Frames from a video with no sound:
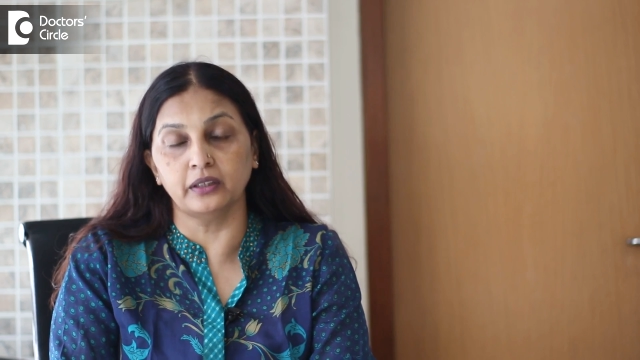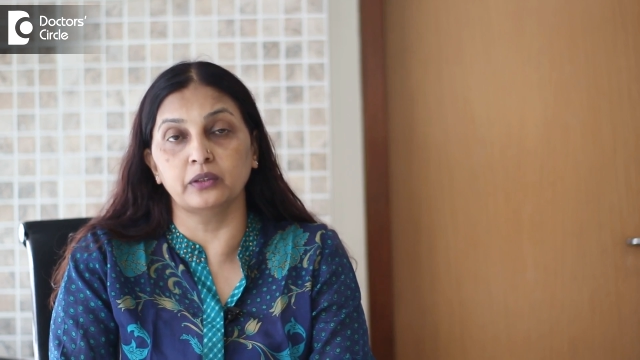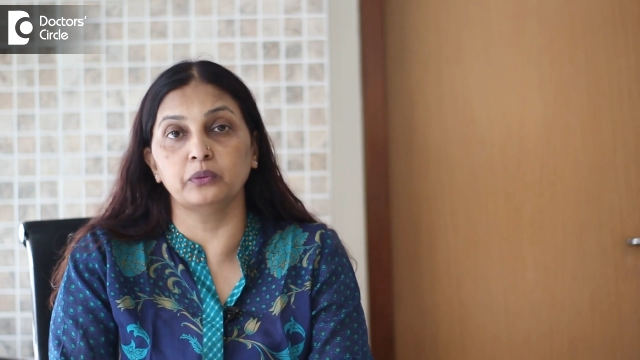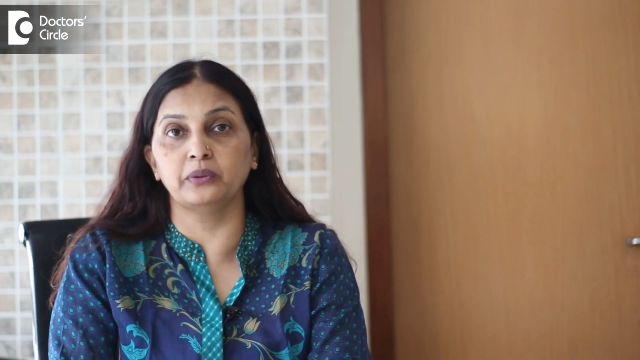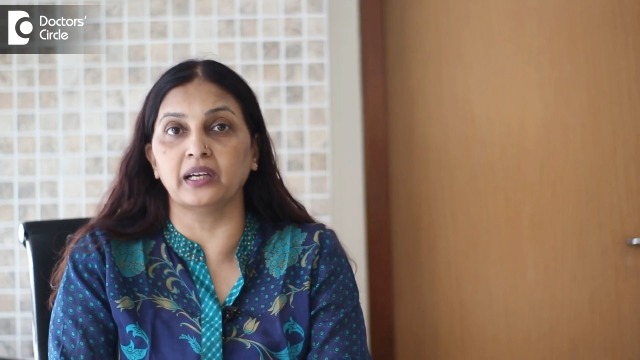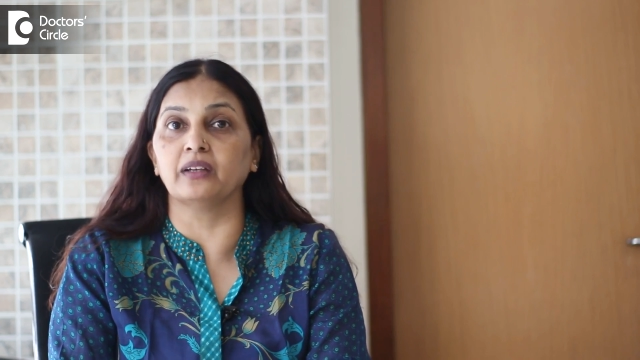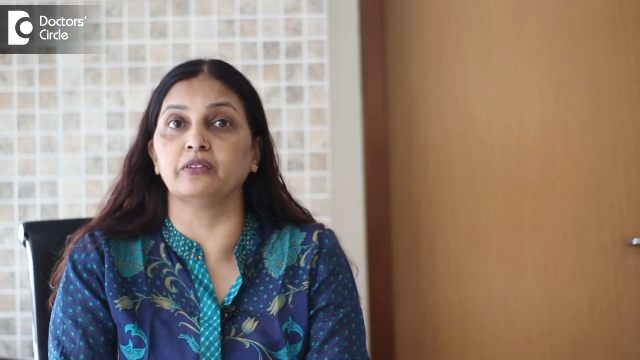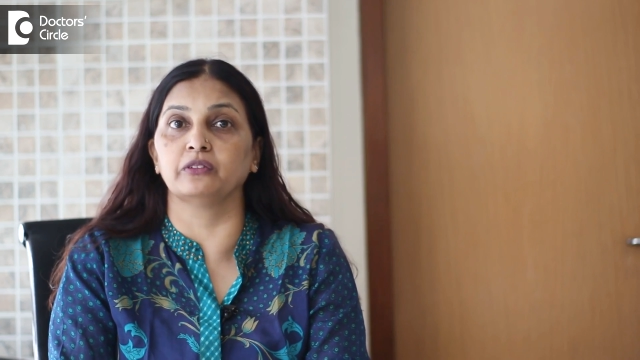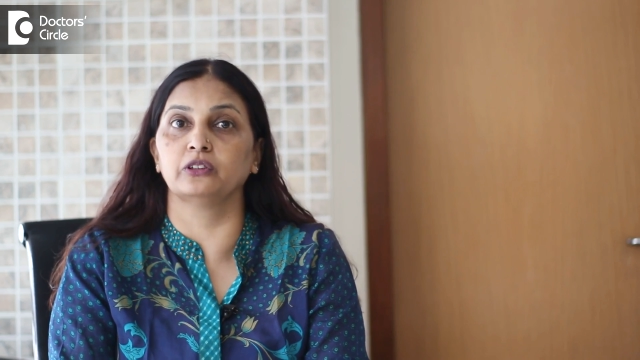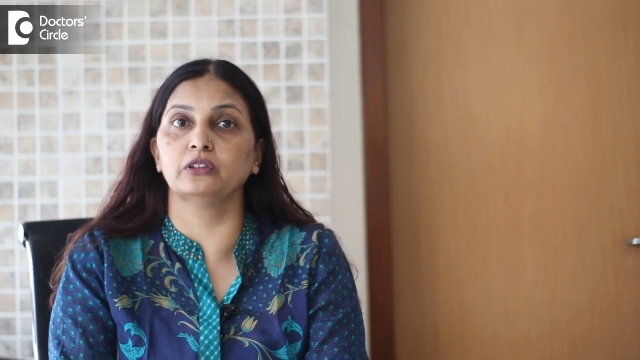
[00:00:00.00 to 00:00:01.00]
we
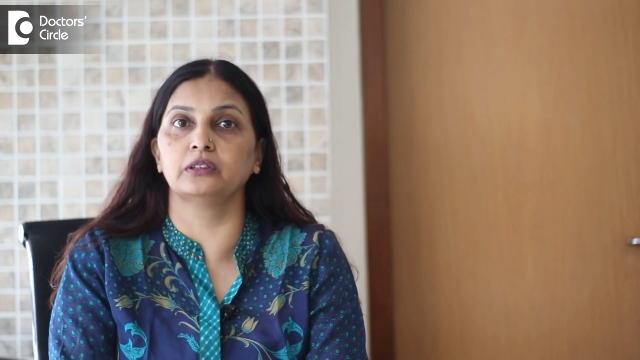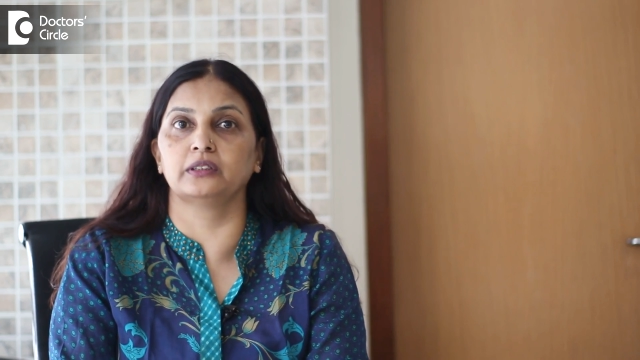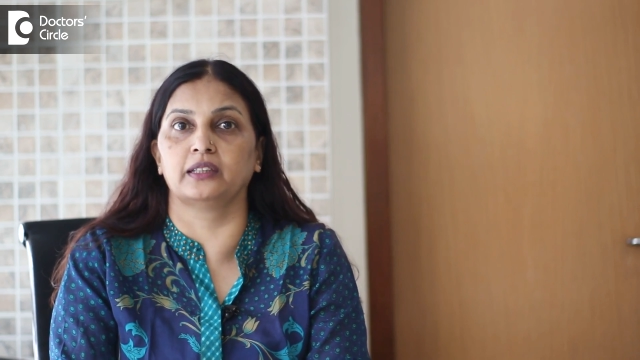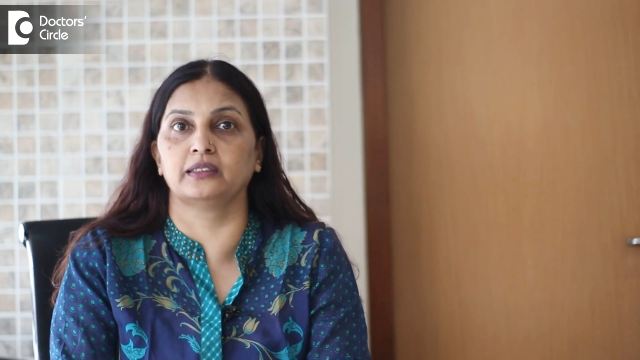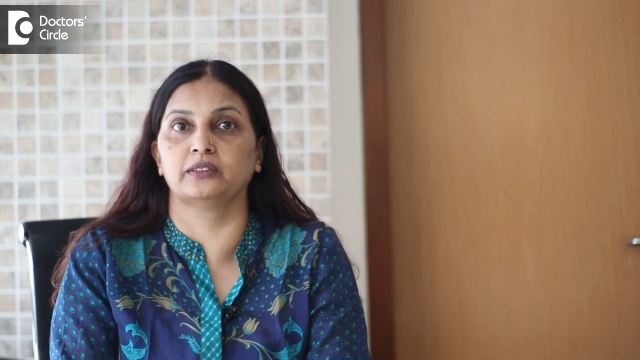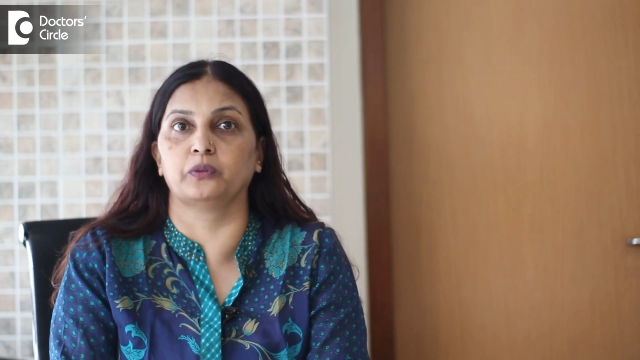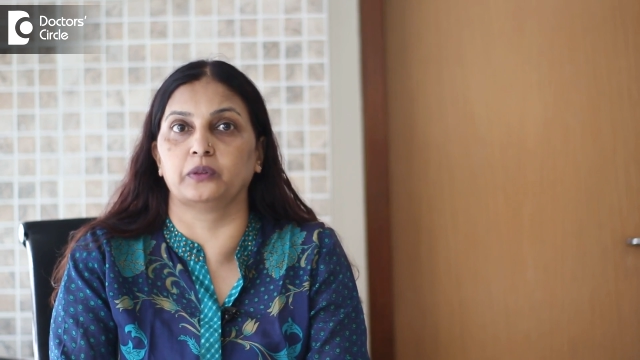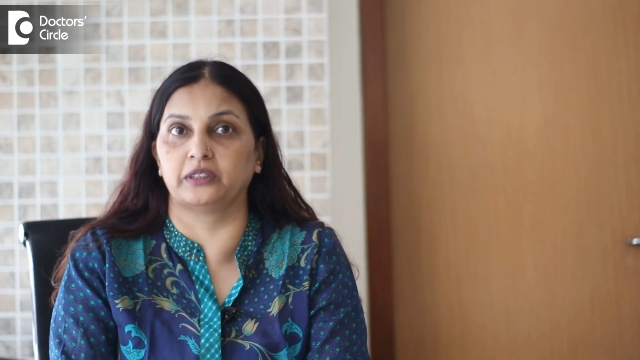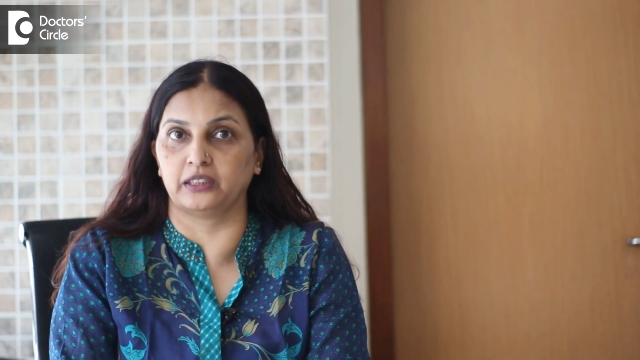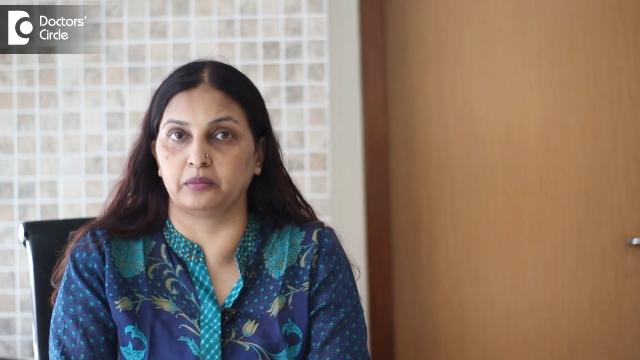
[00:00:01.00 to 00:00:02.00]
have good drugs for
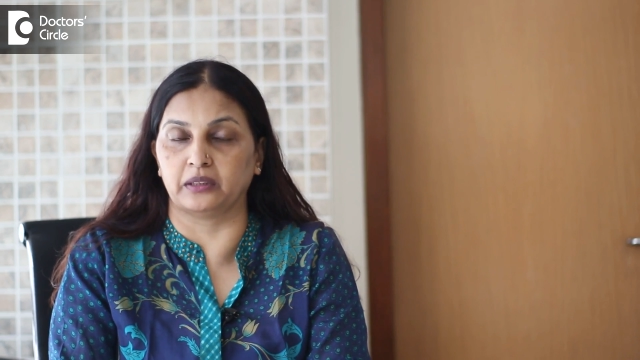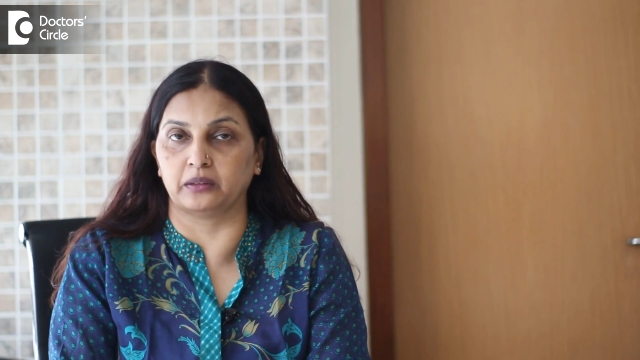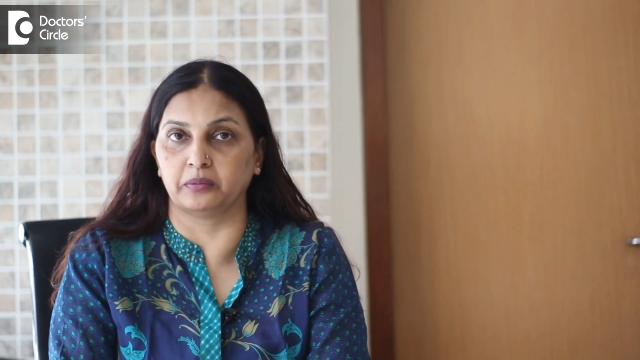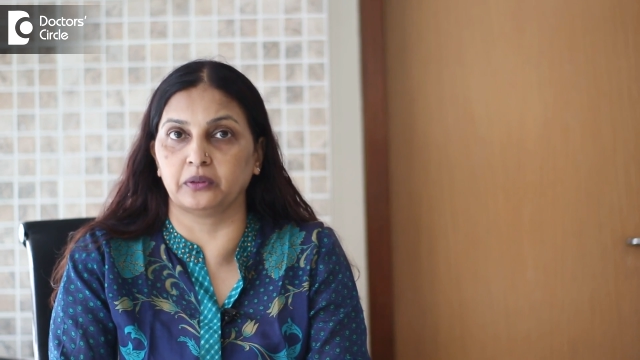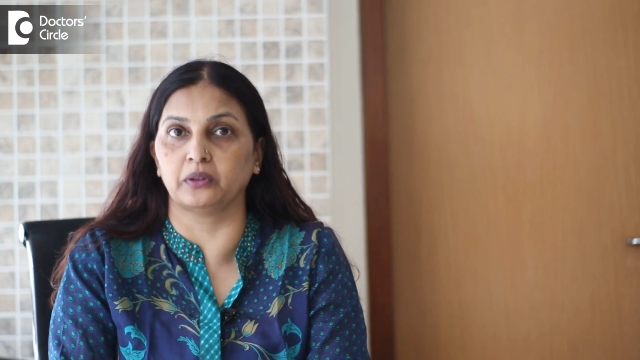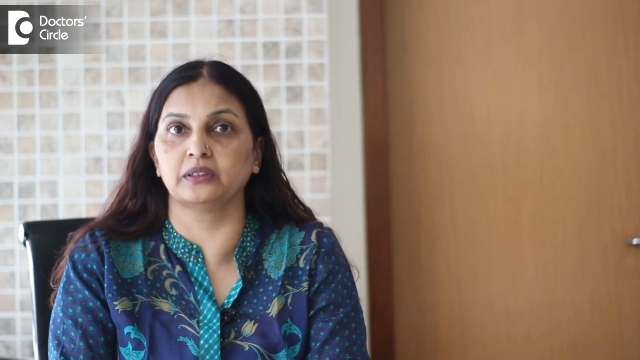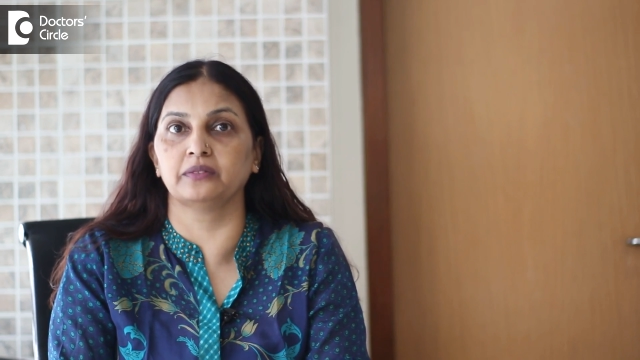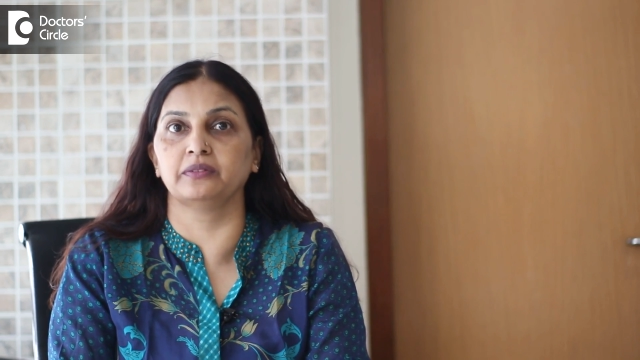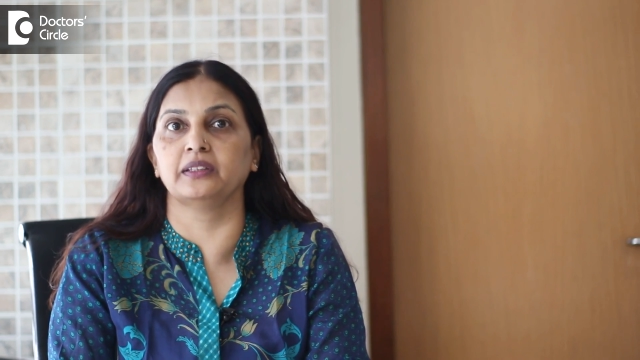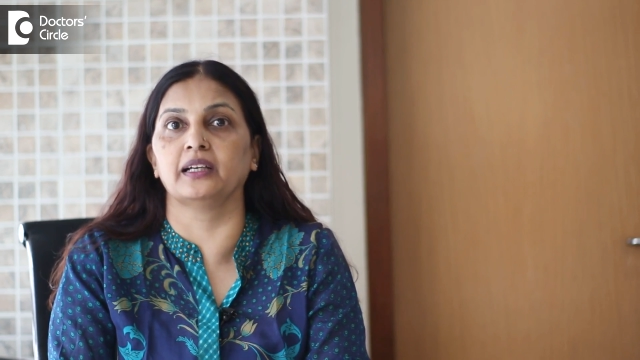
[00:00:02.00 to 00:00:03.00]
treatment because
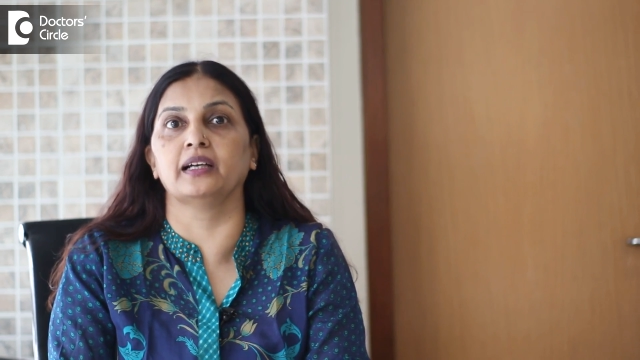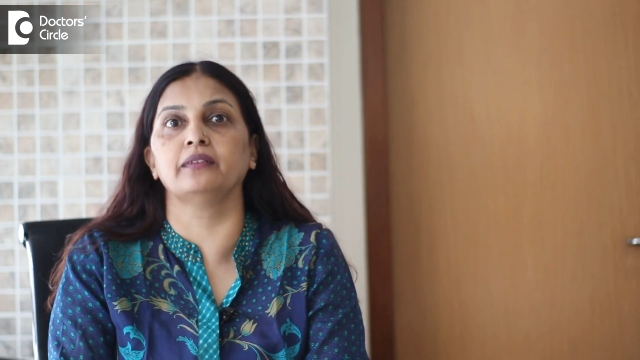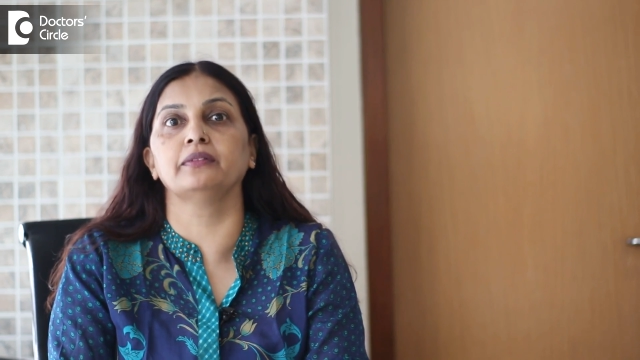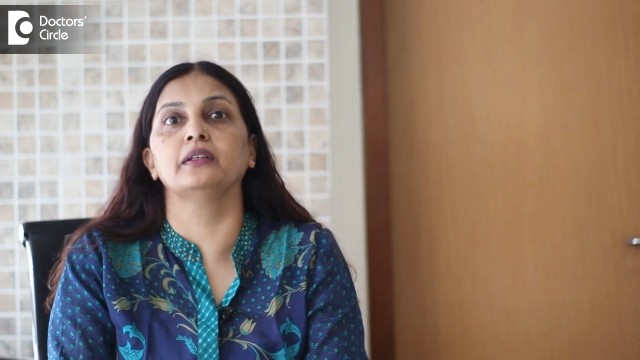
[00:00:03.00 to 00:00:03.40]
we have